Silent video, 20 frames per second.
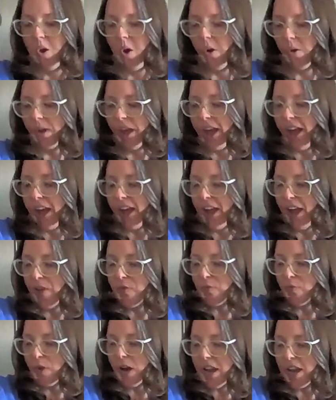Okay,
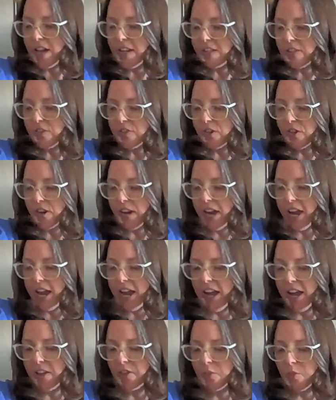and raise your
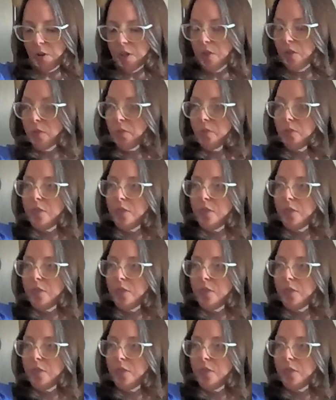hand when you